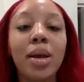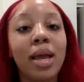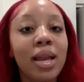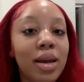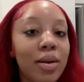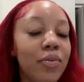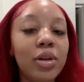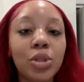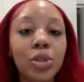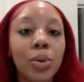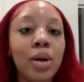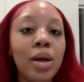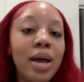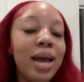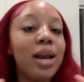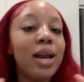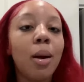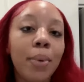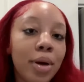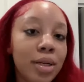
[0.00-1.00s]
an individual,
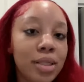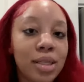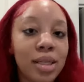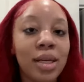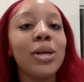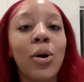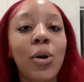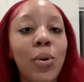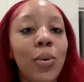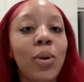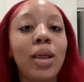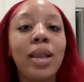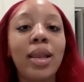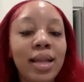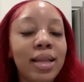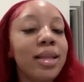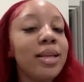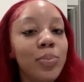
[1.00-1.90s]
and a person. So let